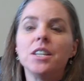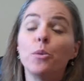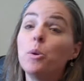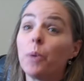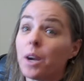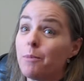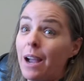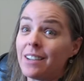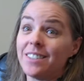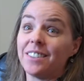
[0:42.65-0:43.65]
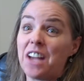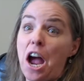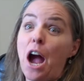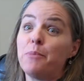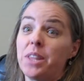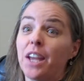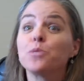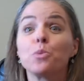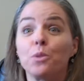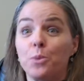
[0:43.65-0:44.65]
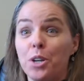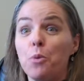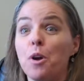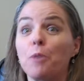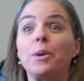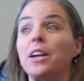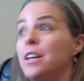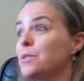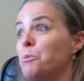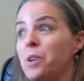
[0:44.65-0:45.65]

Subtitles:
and then we bring them back in the lab, and that's where the real work begins,